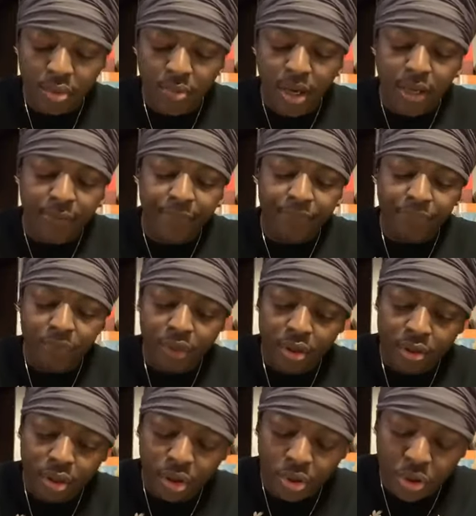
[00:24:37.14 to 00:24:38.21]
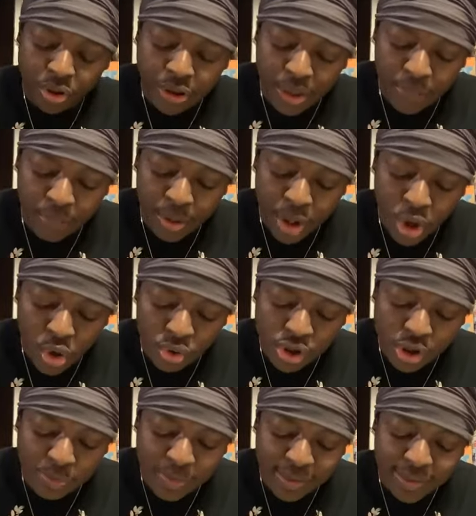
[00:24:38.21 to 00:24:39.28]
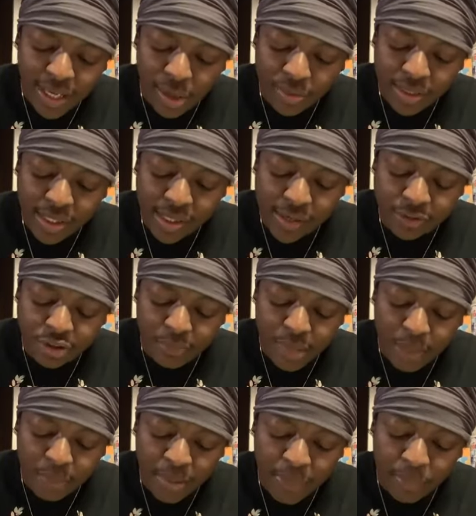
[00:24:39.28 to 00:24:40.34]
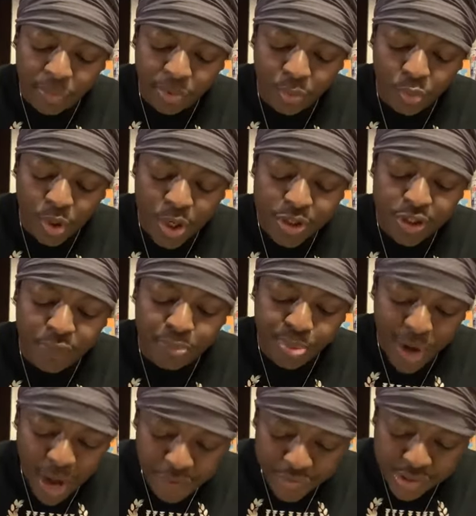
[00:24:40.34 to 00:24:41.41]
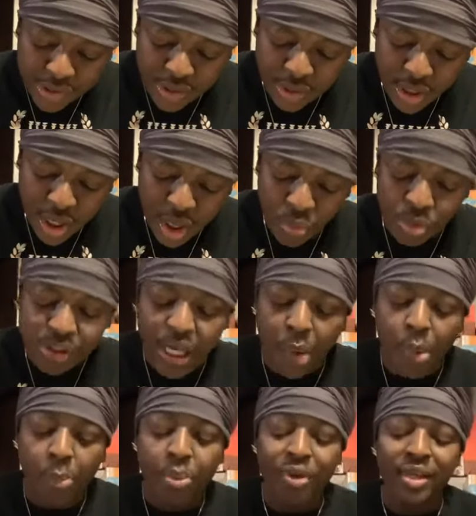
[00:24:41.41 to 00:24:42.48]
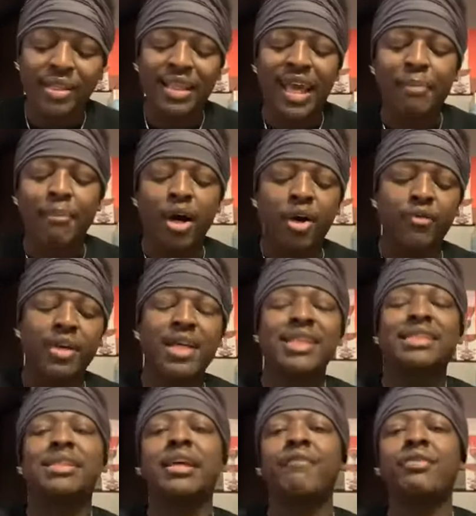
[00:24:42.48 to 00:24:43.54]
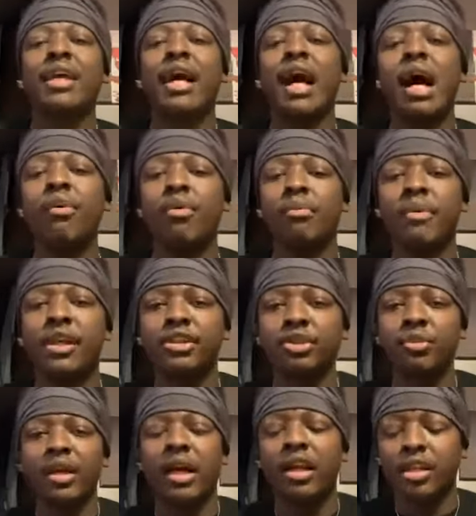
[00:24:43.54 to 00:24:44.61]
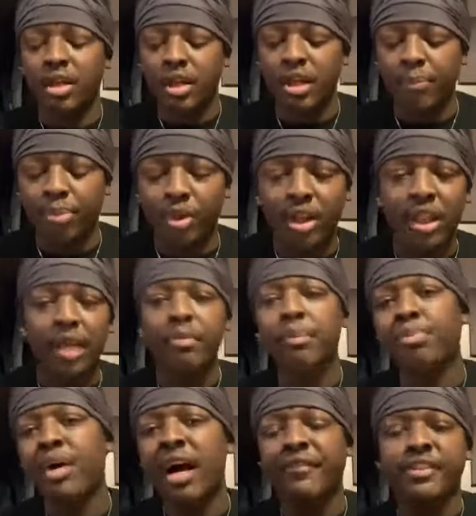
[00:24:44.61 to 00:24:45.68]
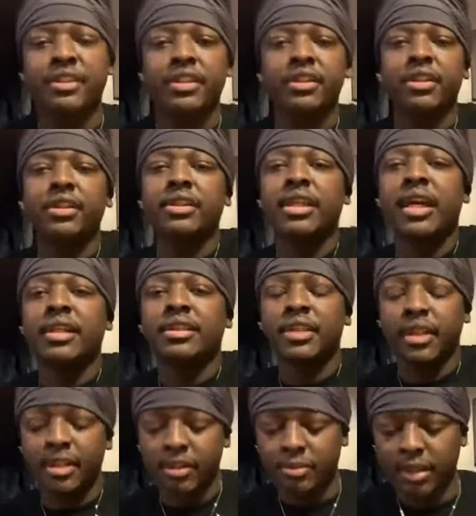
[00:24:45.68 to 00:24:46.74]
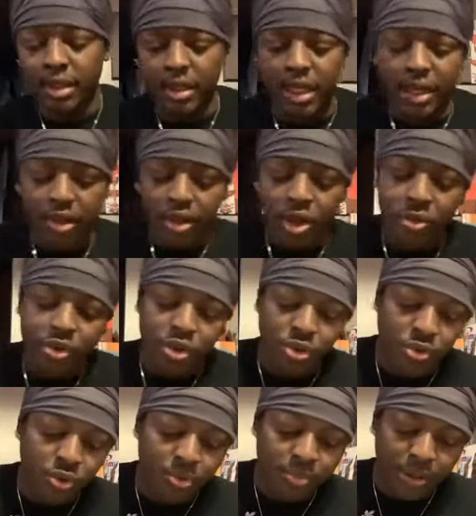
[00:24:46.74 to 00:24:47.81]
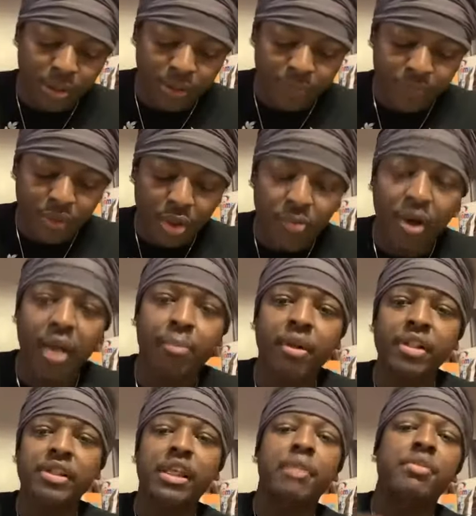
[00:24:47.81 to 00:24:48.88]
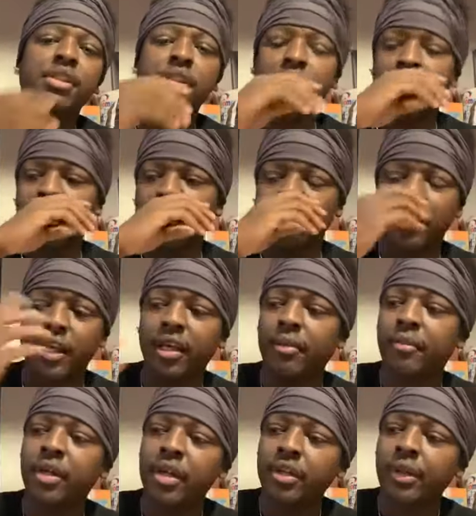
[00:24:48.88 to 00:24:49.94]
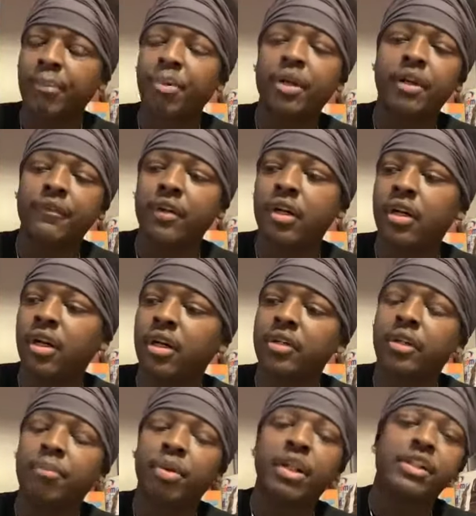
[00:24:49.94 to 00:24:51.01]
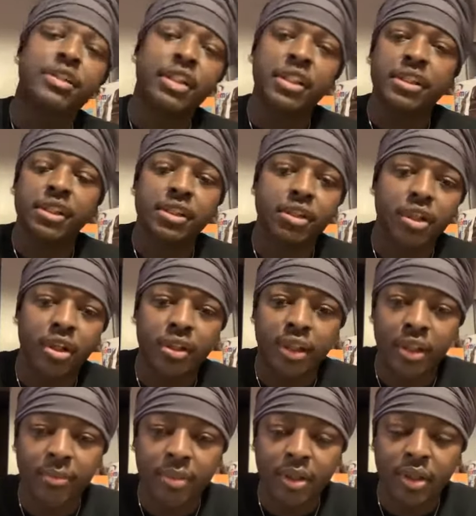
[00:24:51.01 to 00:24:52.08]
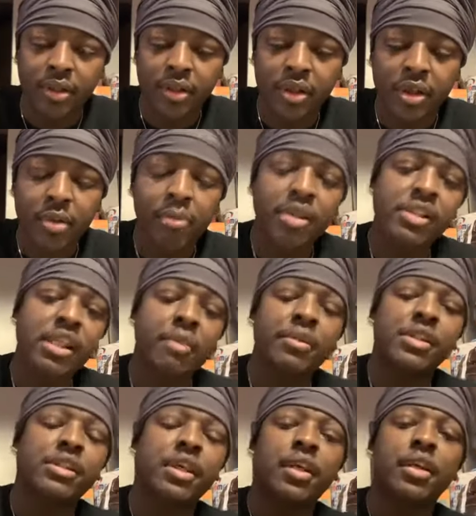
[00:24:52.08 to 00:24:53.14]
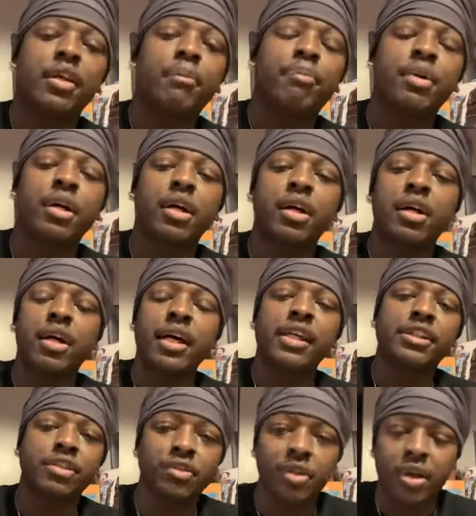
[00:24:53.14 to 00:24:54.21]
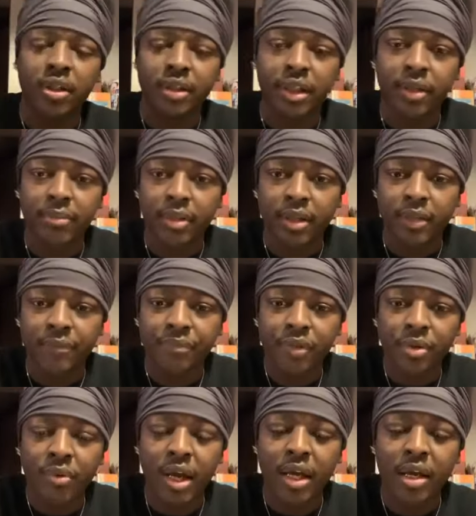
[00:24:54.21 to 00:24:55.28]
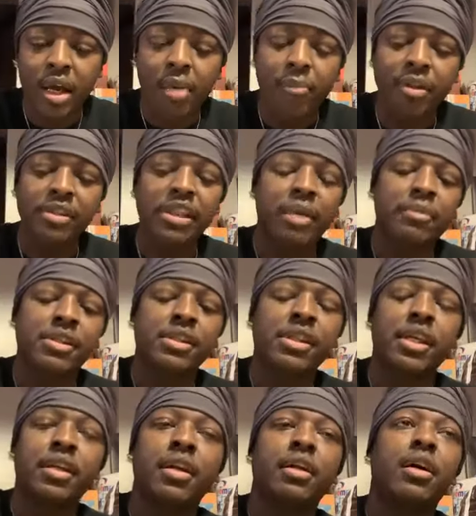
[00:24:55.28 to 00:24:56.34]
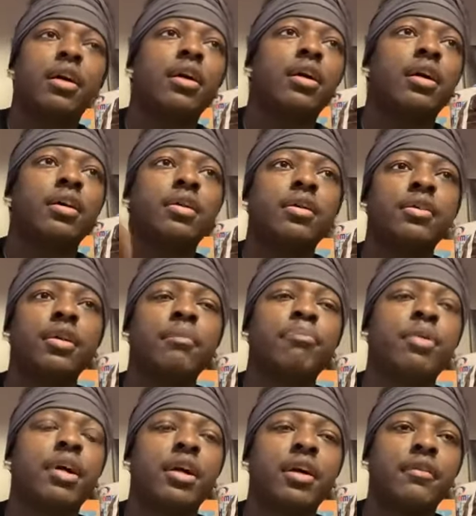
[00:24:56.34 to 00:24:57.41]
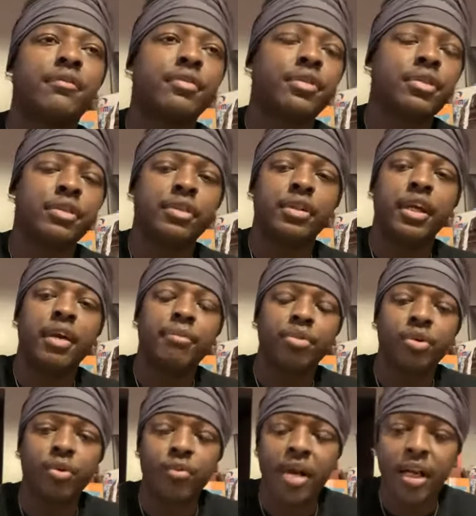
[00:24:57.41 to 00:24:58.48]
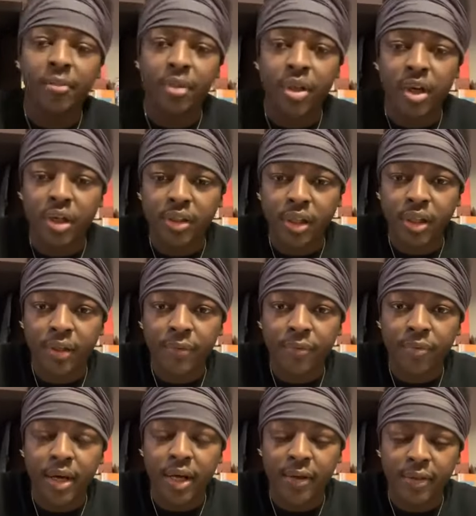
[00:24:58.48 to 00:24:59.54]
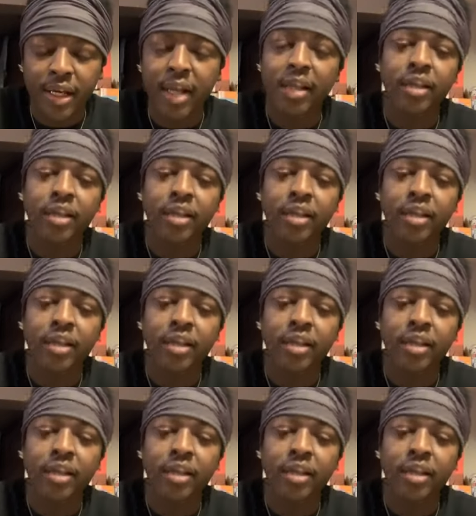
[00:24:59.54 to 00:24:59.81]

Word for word: Right? The Lord said, Behold, speak down the ears of my people the words of prophecy, which I will put in thy mouth, saith Yahweh, man. So we got to uh, proclaim the prophecies in these last days, man. Kind of go into them, huh? Right? Brothers can't be sitting in the damn, the book of, uh, the book of Genesis all day, man. Brothers can't be sitting in the book of uh, Esther all day, man. Right? Brothers can't be sitting in the, uh, the book of damn Deuteronomy all day, right?